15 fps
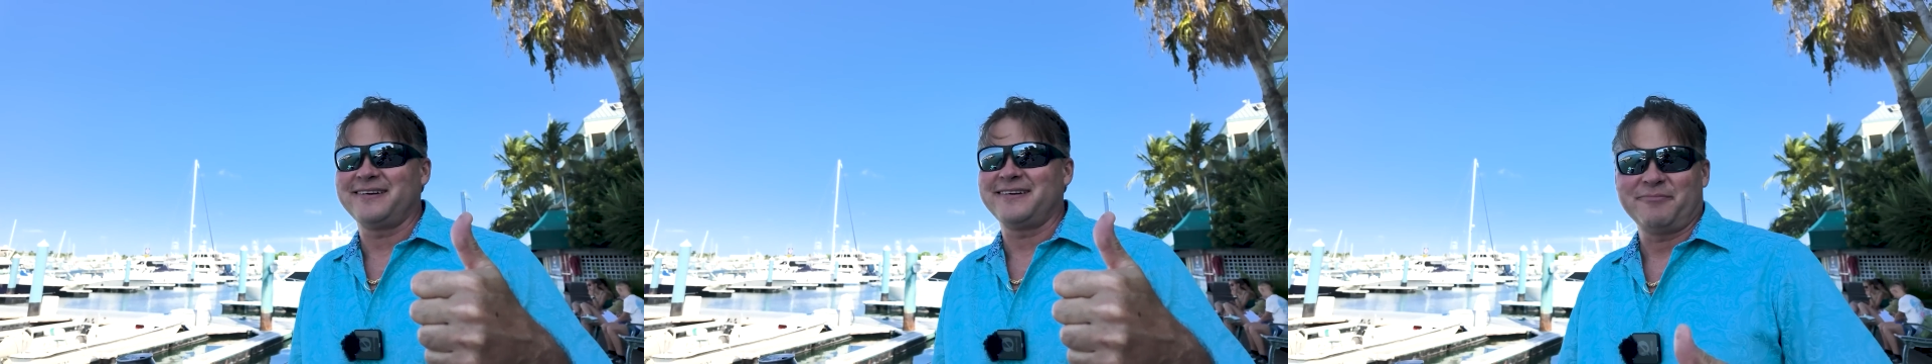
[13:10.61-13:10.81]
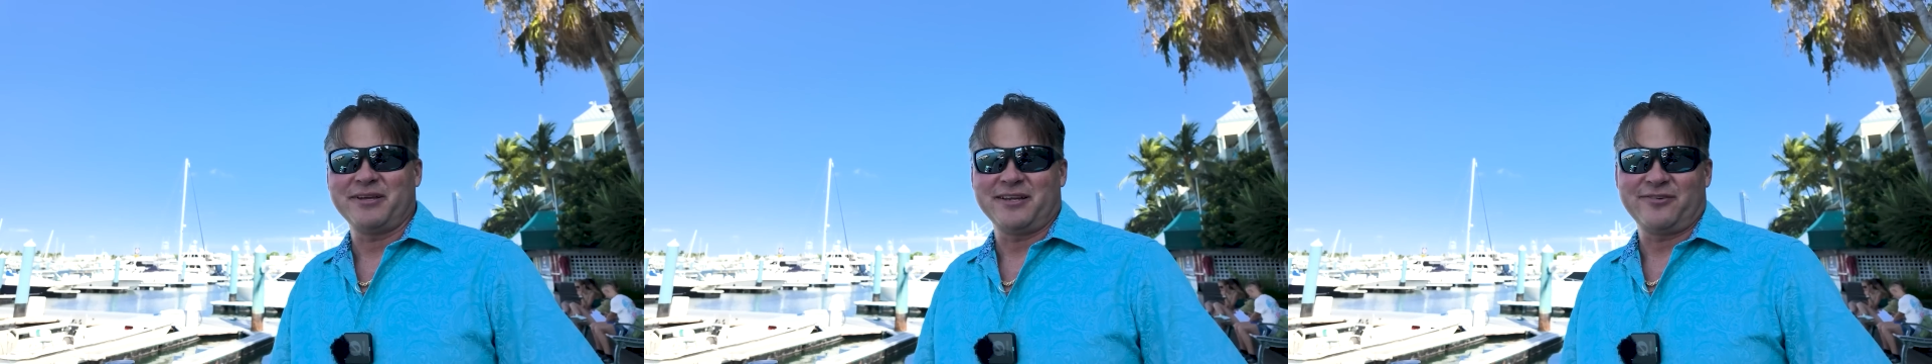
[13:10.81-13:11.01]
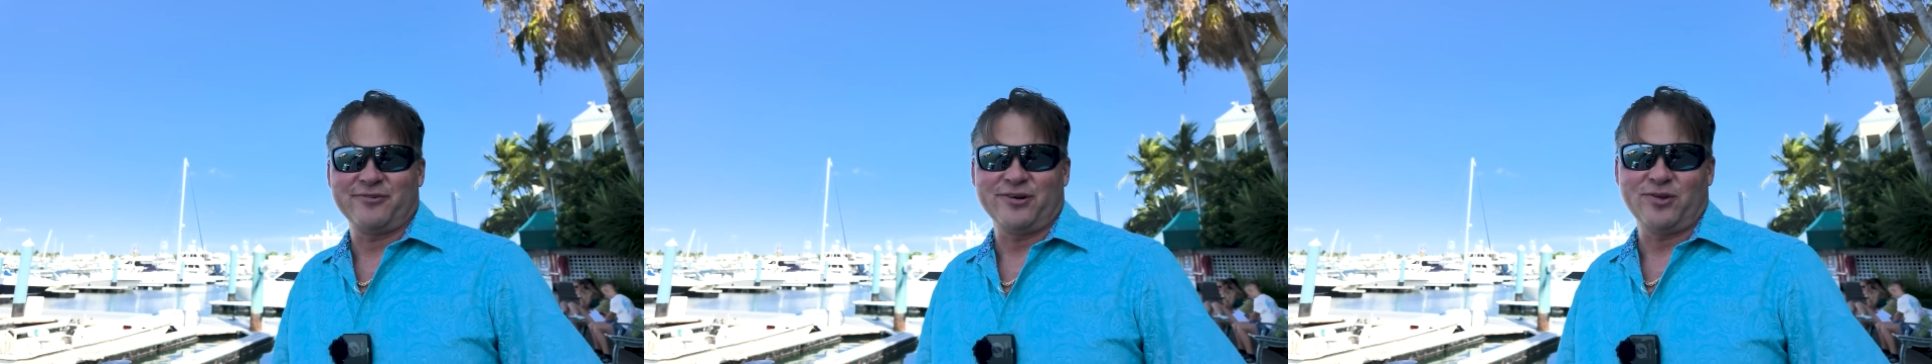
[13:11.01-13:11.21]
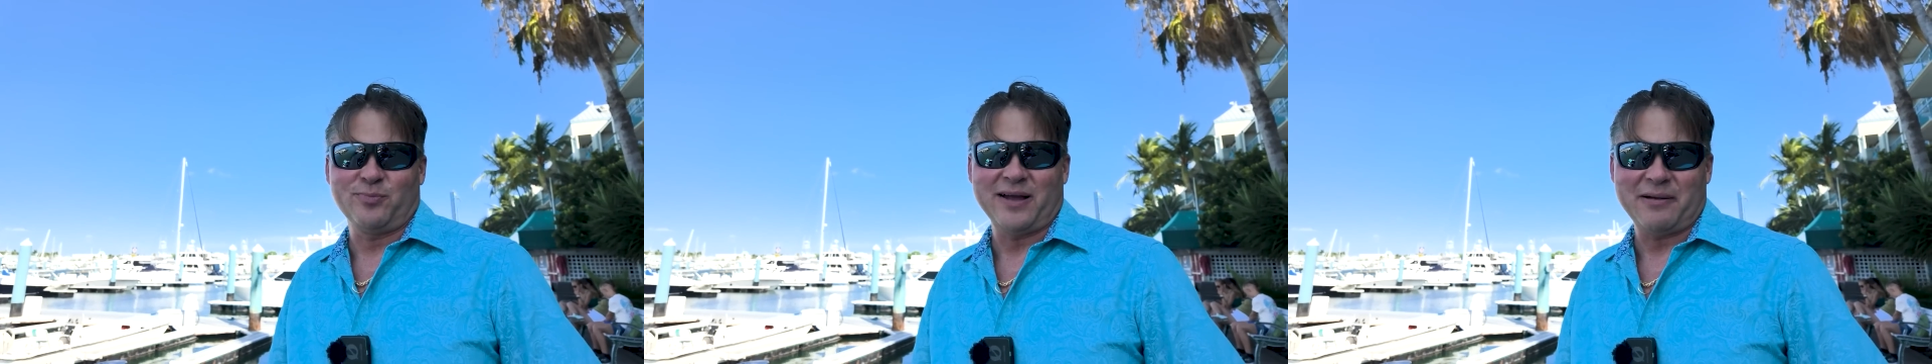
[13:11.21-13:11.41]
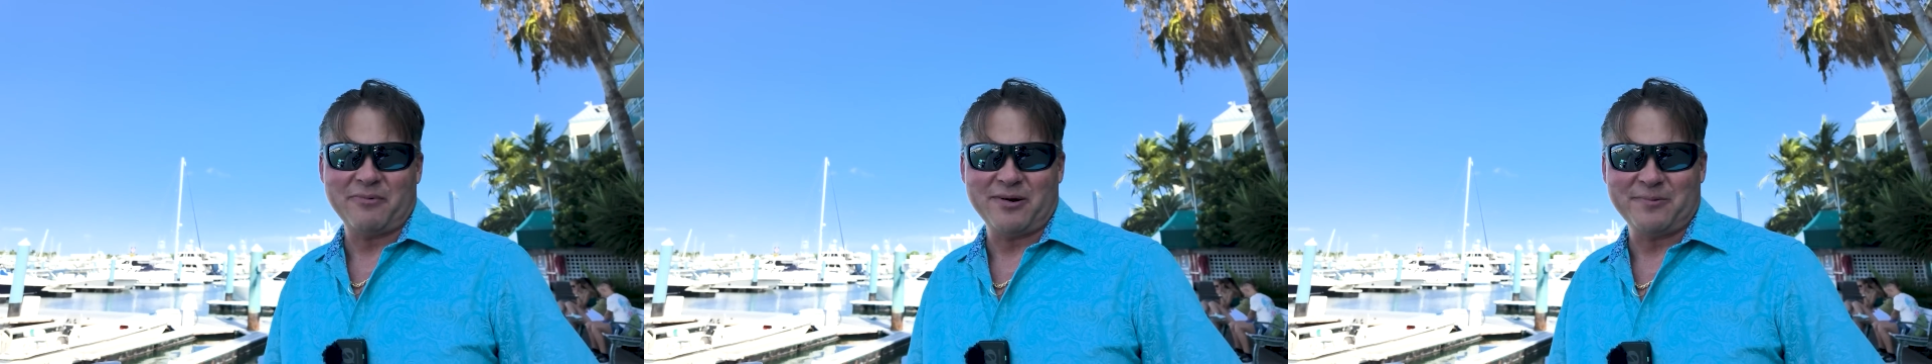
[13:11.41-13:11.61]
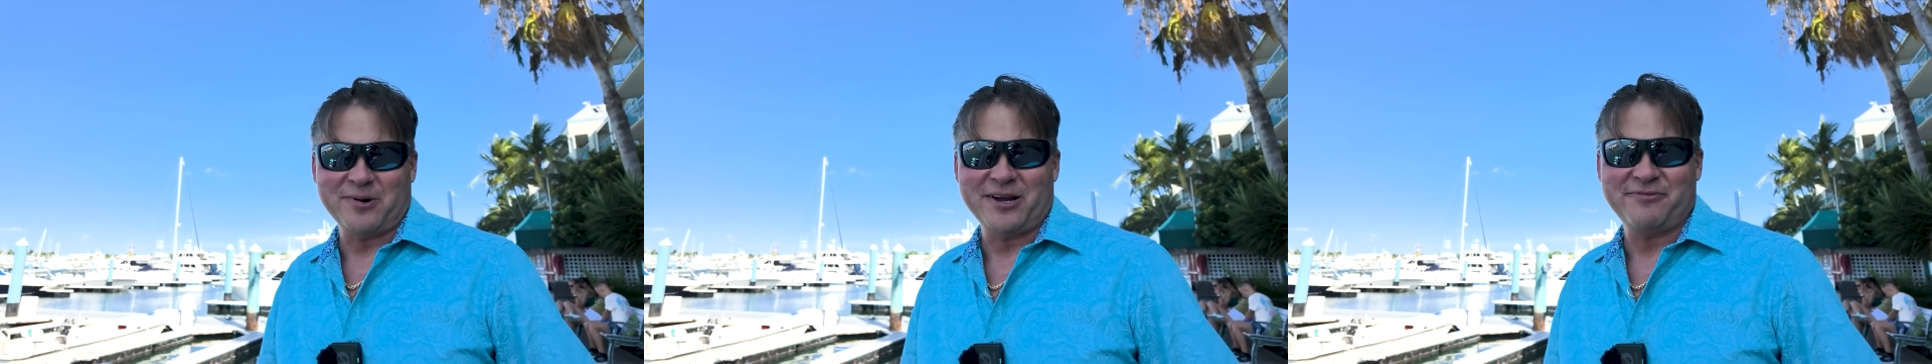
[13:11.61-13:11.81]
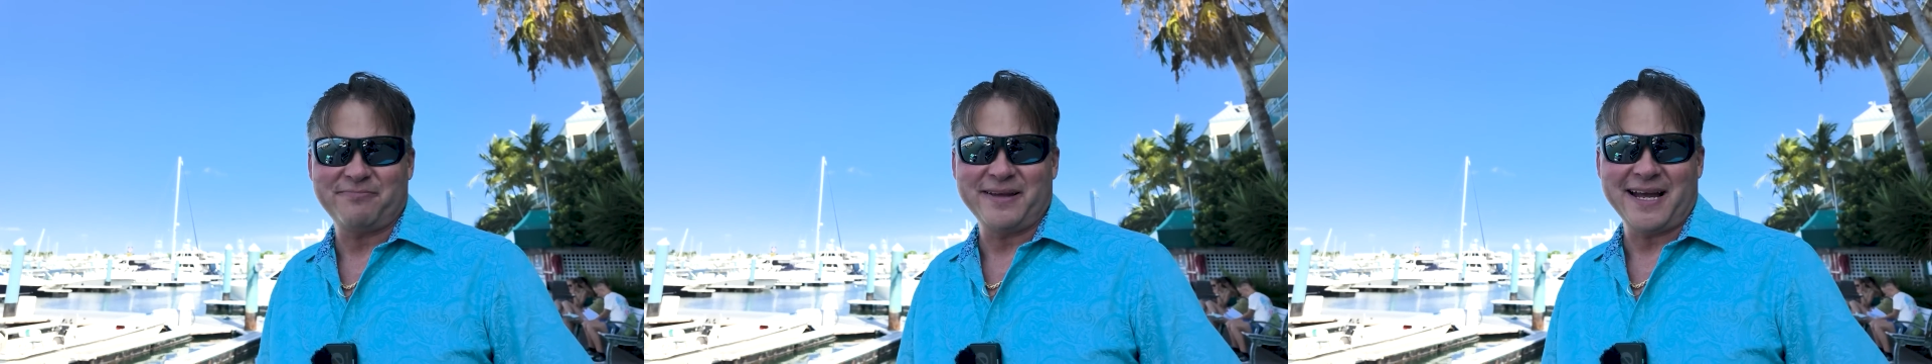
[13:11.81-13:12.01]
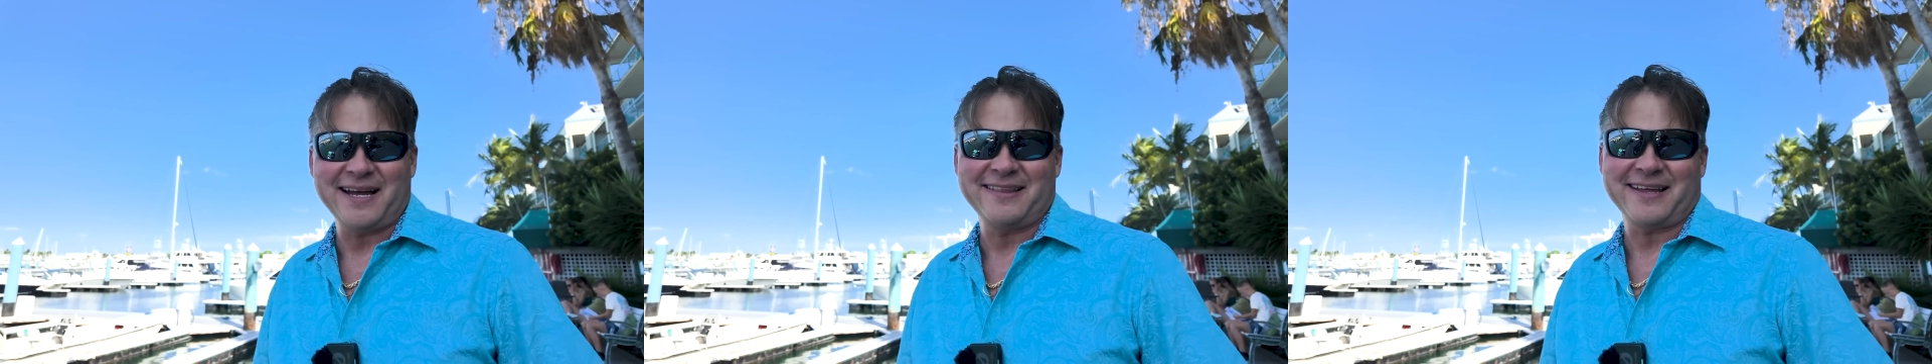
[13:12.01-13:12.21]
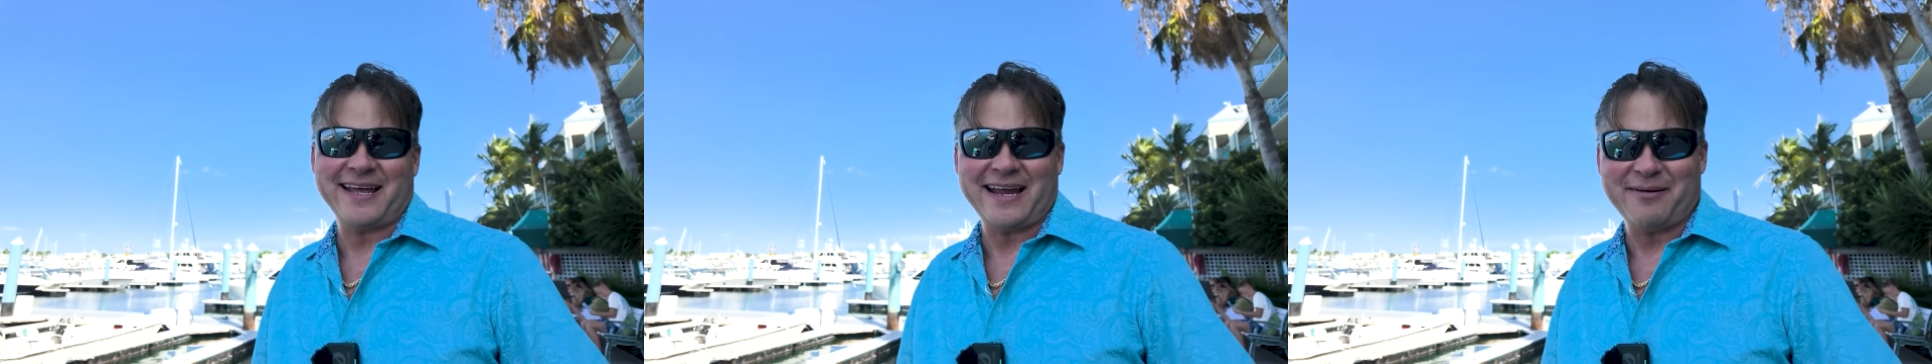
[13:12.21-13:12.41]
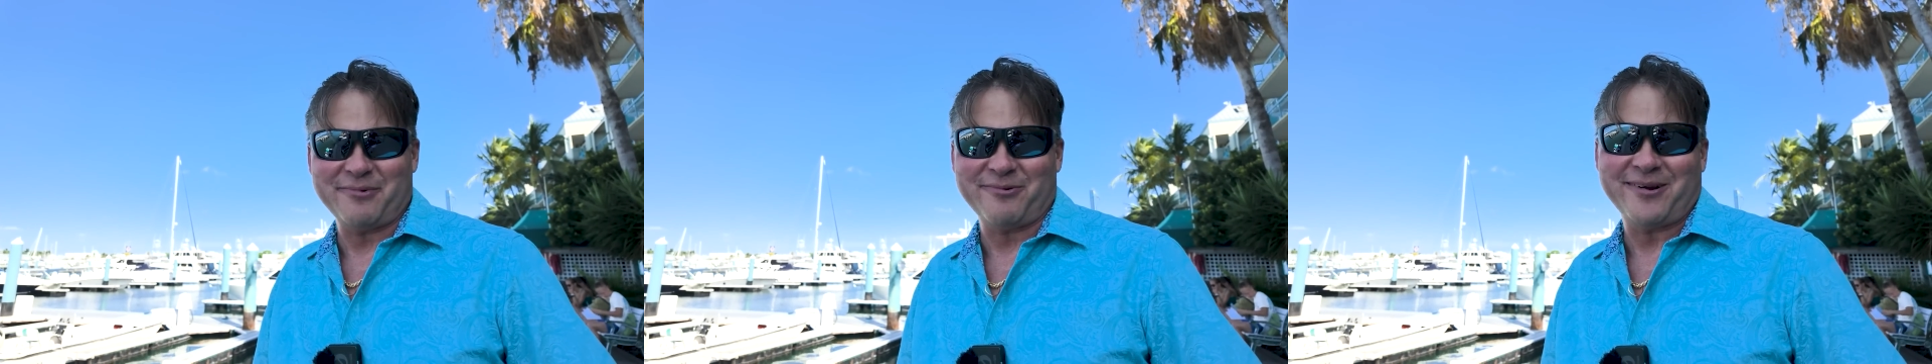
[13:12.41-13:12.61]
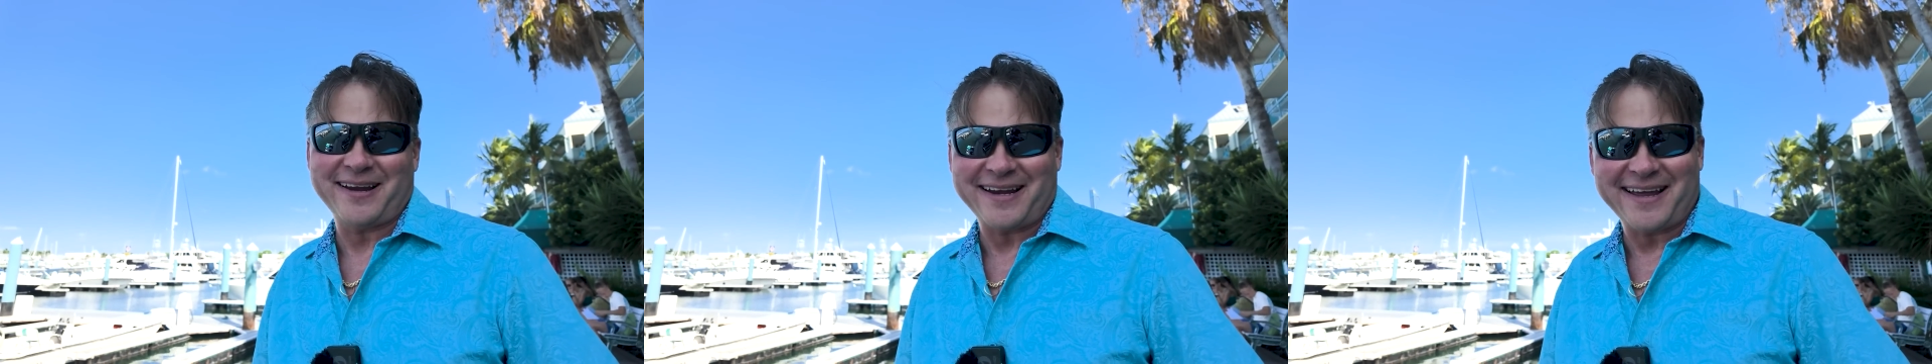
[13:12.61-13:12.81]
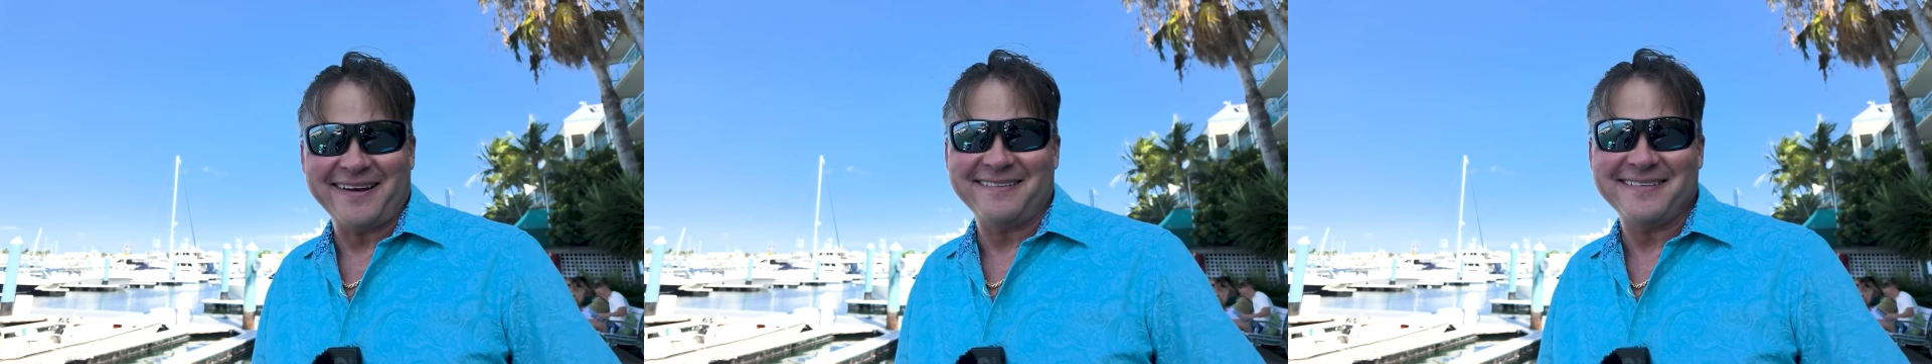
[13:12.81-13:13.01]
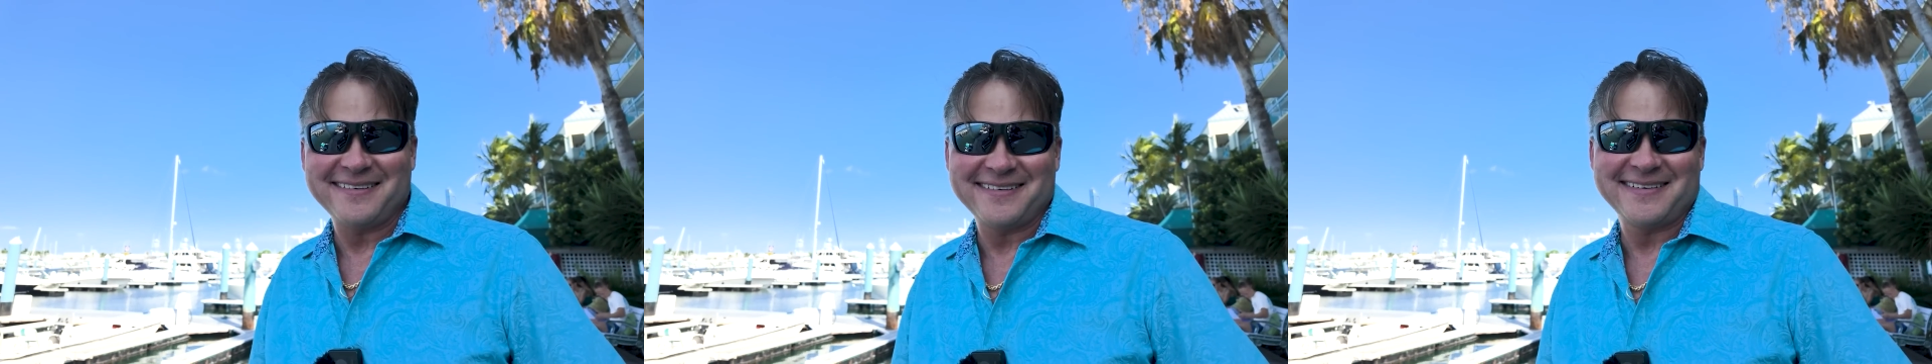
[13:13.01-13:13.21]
I'm getting grilled by my wife behind the camera right now.